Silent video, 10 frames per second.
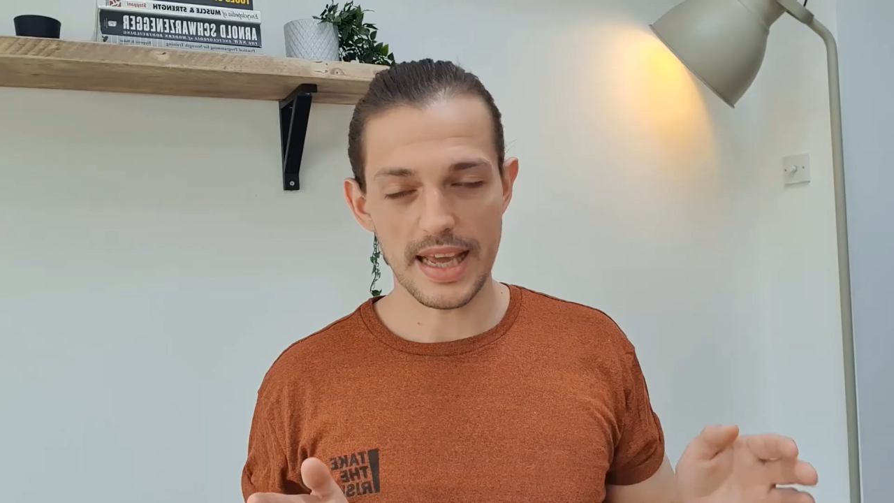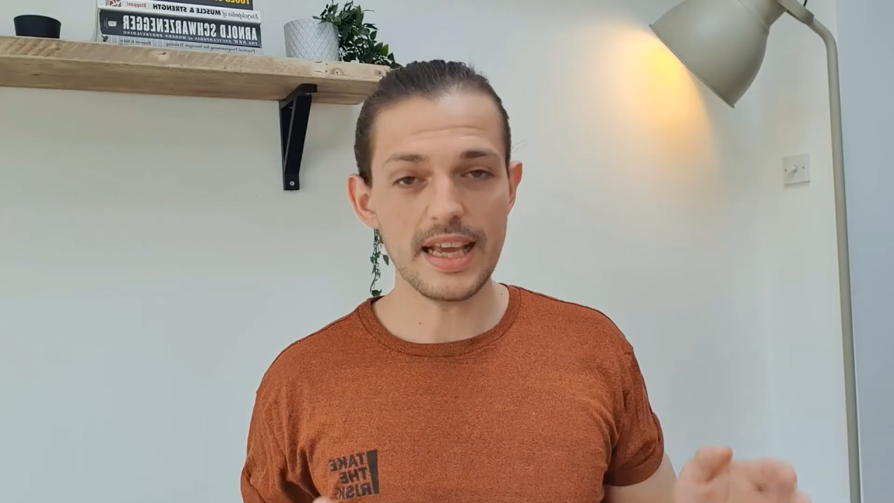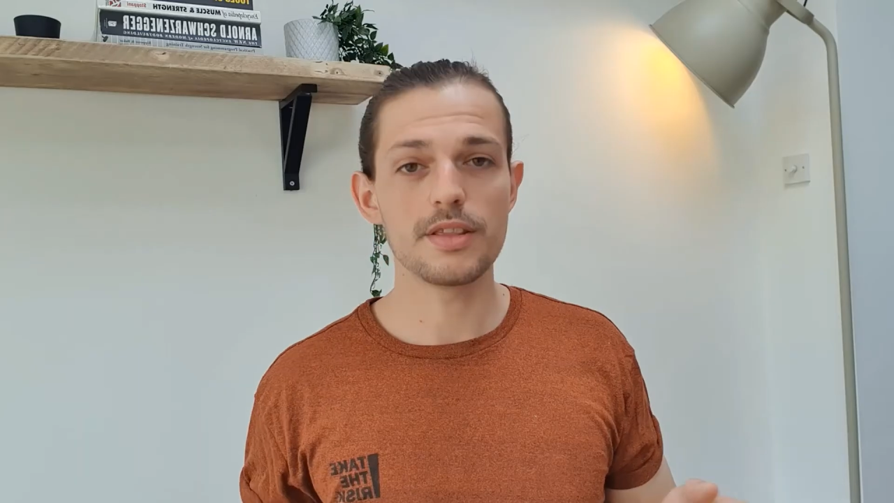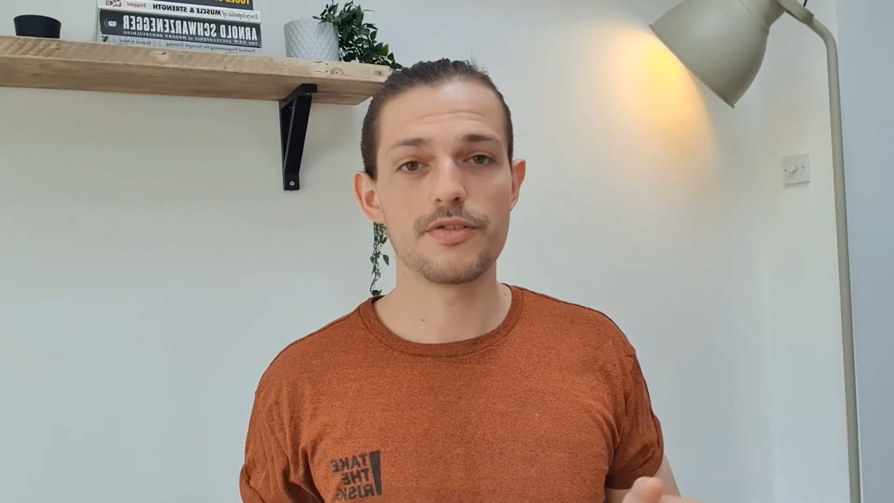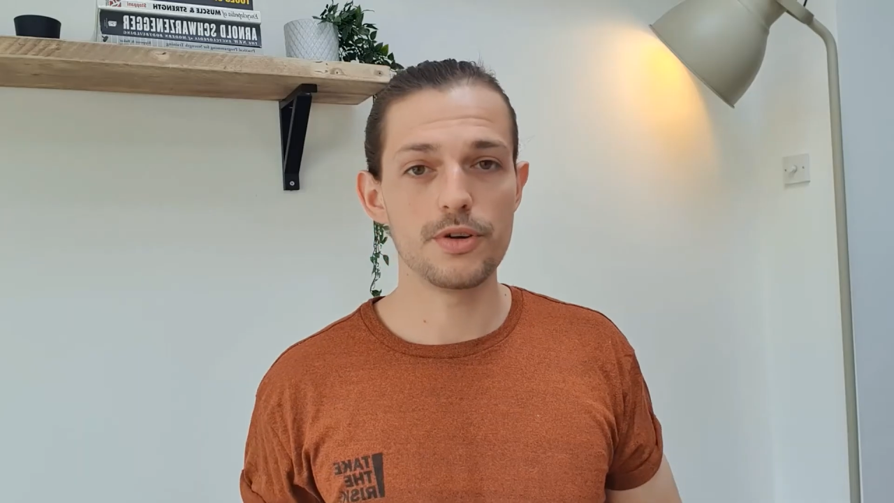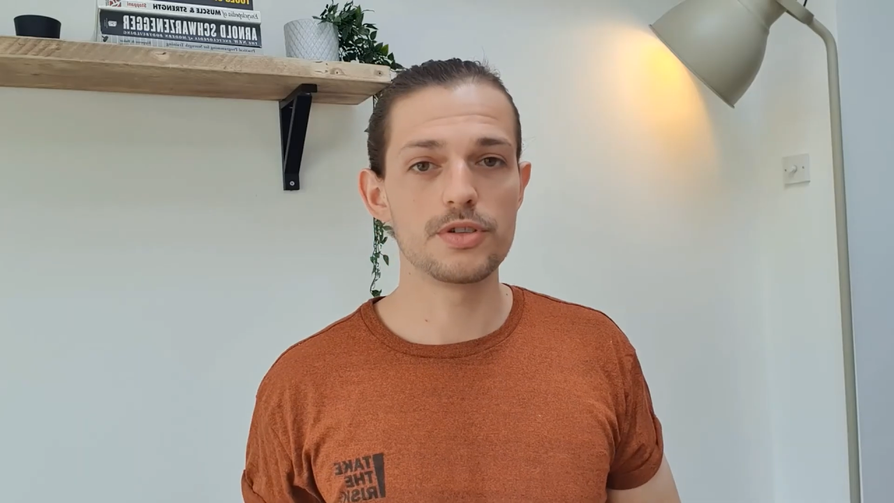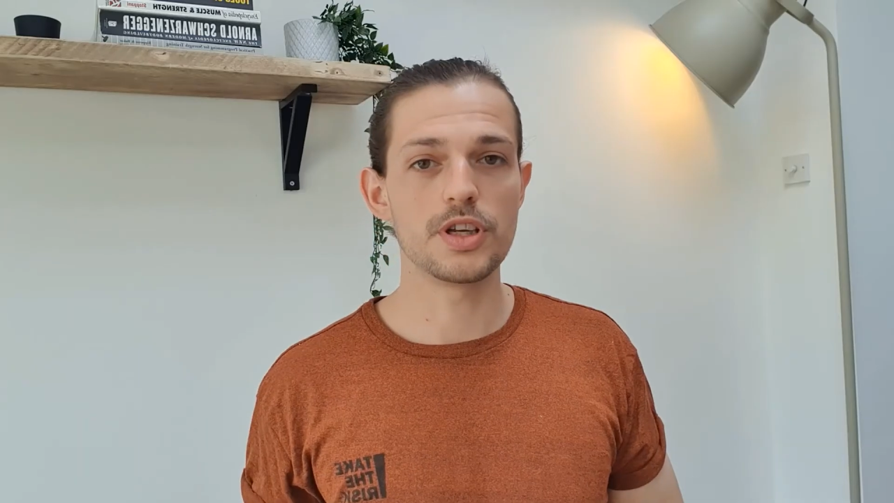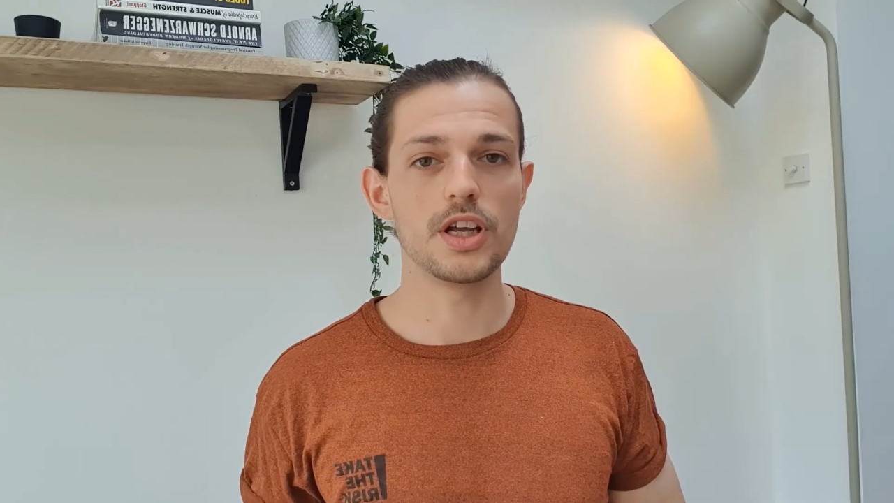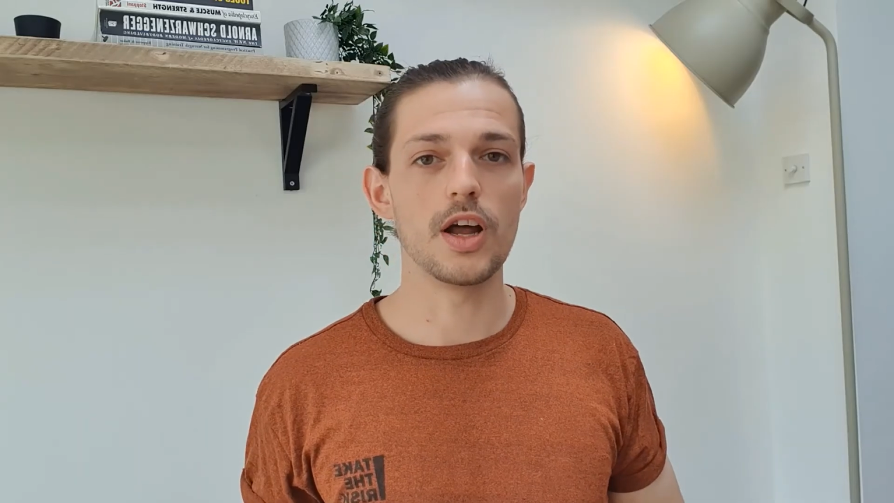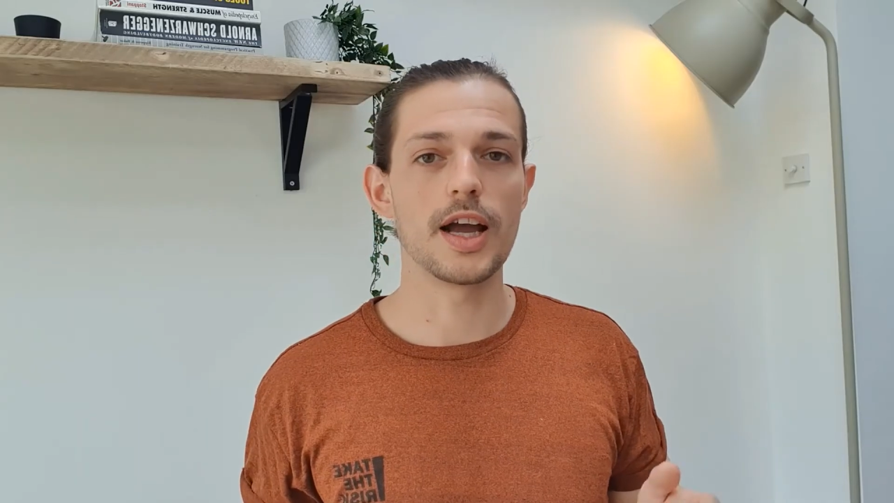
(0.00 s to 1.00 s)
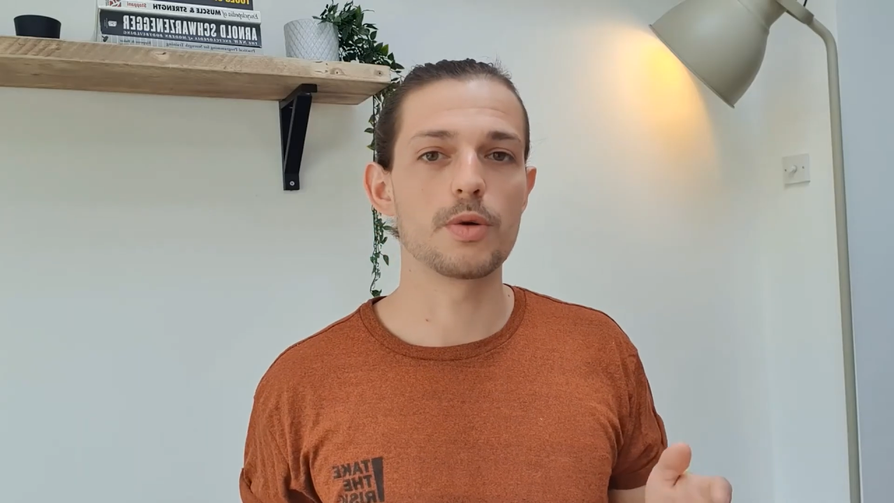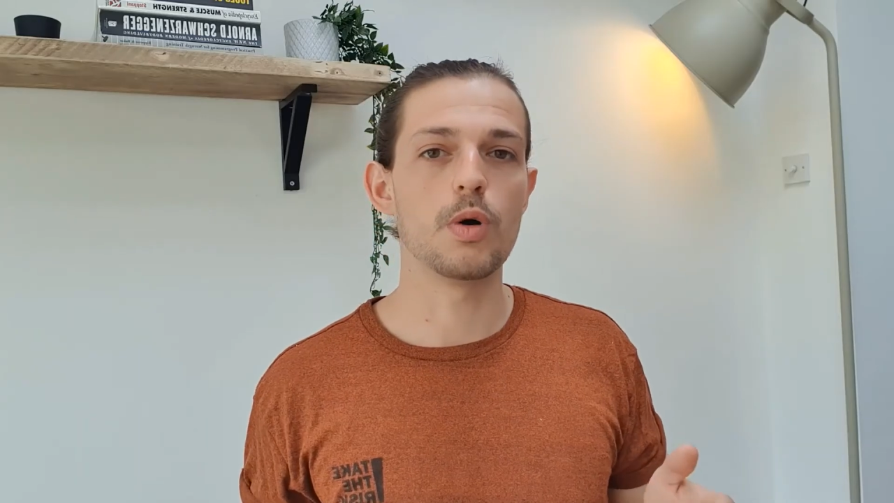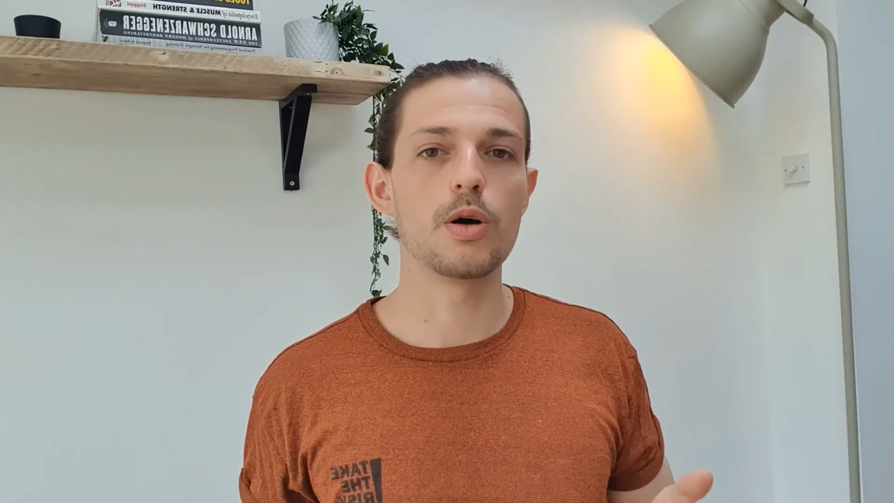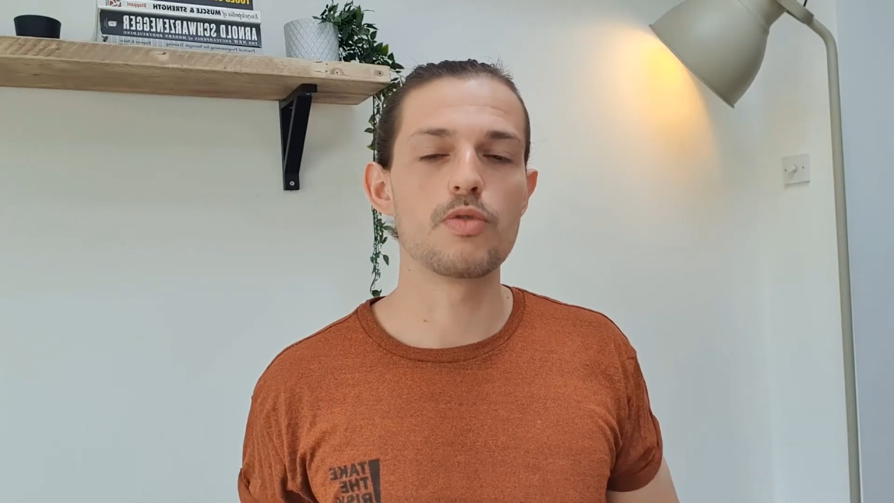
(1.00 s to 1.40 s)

Eat the foods that you like while